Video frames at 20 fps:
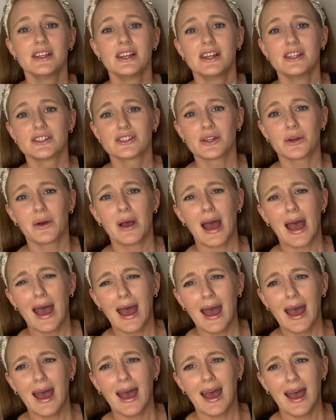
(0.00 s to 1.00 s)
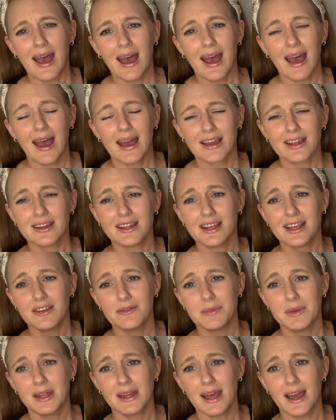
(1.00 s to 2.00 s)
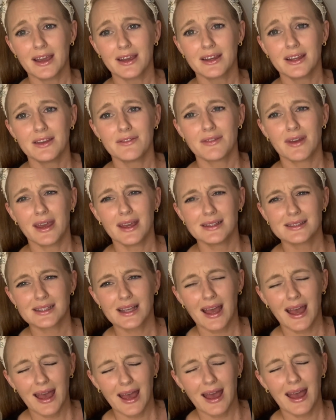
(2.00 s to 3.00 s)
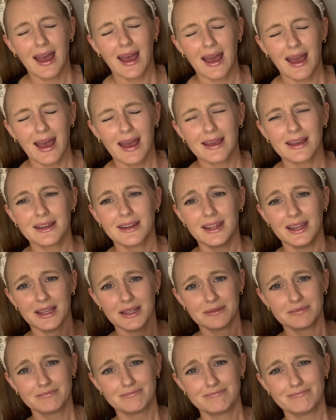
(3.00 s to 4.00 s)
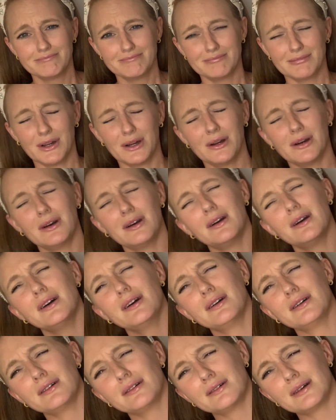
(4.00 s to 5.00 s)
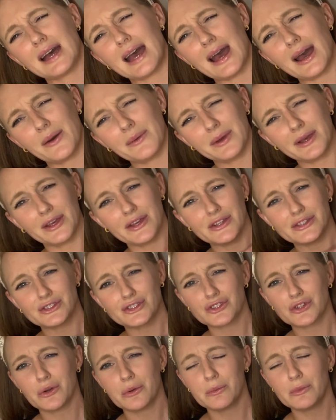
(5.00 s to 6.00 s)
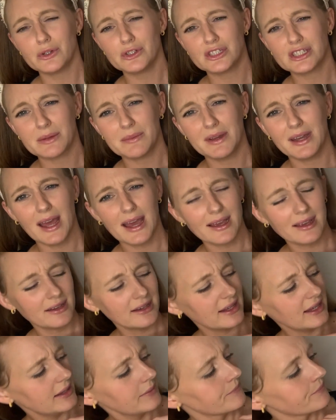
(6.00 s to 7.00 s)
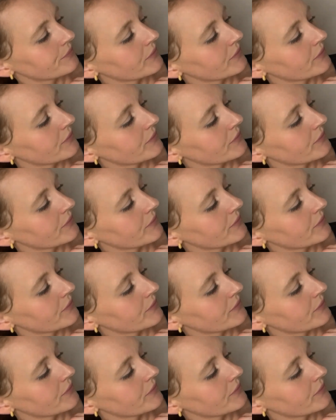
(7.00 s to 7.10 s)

So agony, give me an agony face. Agony. Oh, wow, it hurts so much. I'm in agony.